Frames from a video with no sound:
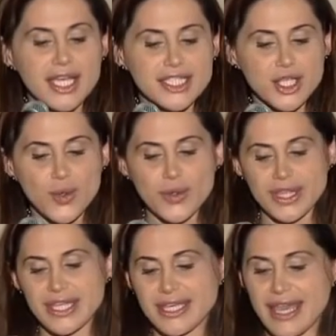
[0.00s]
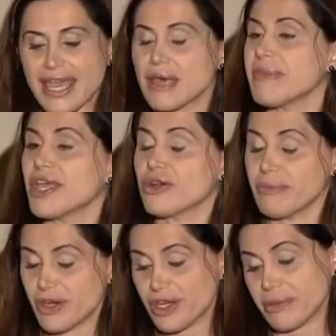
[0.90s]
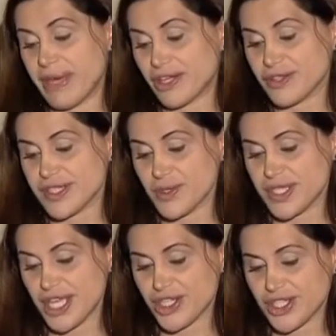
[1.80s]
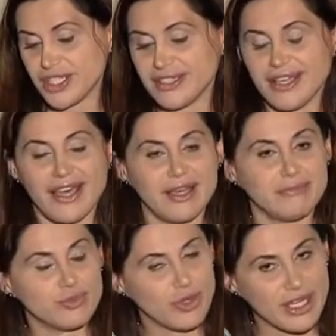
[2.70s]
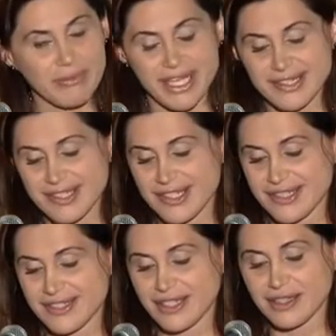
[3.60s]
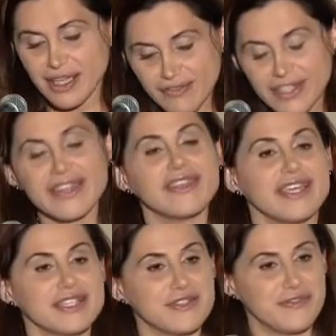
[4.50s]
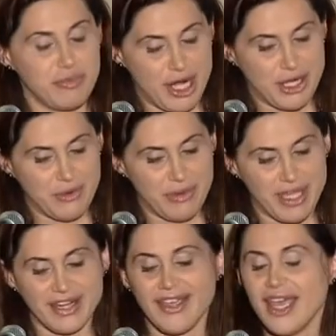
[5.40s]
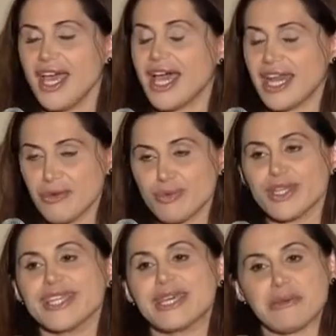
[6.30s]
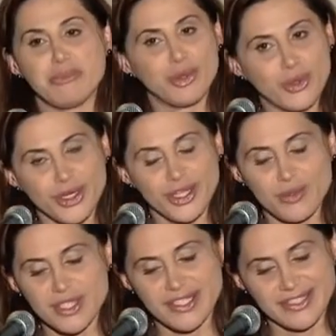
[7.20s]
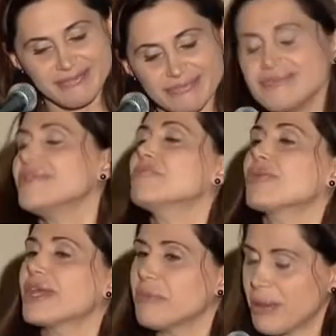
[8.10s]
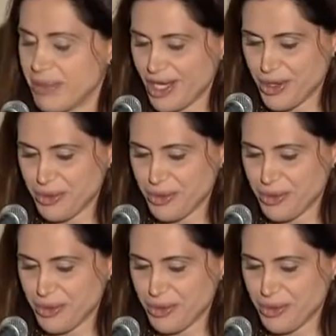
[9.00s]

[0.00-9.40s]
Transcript: So, the AMA or American Medical Association um, recommends these lovely things for pregnant women. And I really implore you to bring them up at